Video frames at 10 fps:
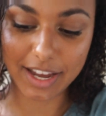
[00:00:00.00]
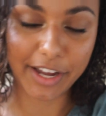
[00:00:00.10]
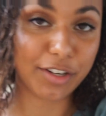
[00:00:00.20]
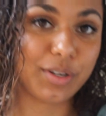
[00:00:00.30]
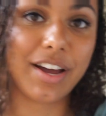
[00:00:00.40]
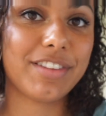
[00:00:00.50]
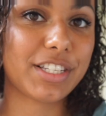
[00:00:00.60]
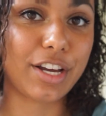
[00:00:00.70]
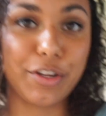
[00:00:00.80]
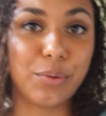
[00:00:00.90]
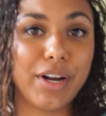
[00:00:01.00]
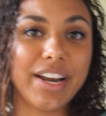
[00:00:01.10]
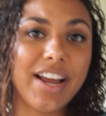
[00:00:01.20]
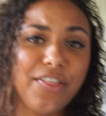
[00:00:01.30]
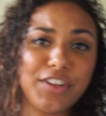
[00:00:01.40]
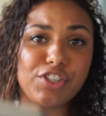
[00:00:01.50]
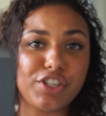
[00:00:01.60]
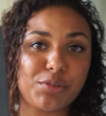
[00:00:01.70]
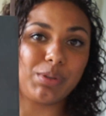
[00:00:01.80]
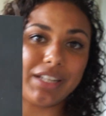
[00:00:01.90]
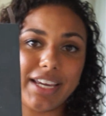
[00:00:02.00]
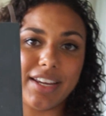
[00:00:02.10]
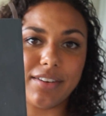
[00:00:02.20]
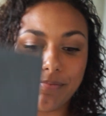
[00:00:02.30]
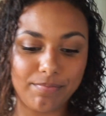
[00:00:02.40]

I also have this other one that's just plain,